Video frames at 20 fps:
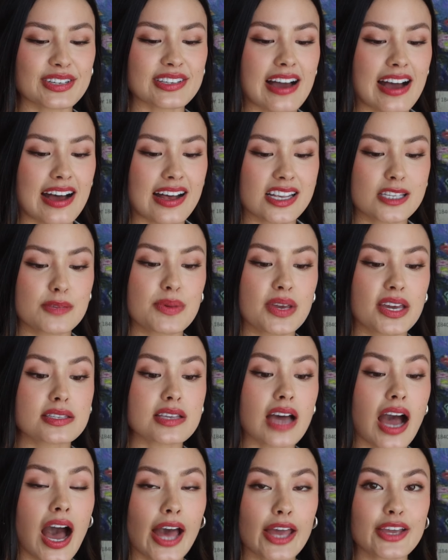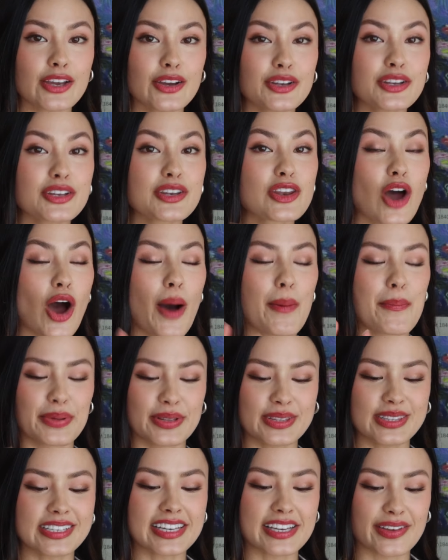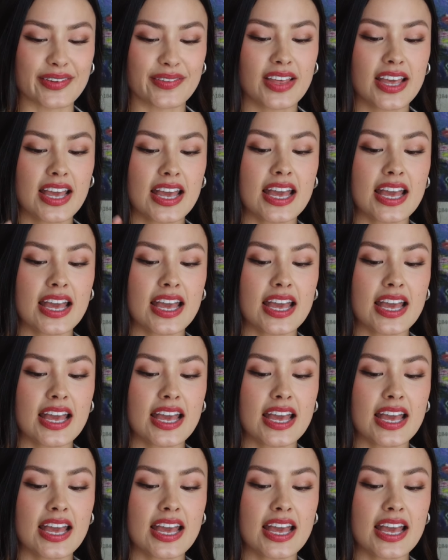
last because I could not believe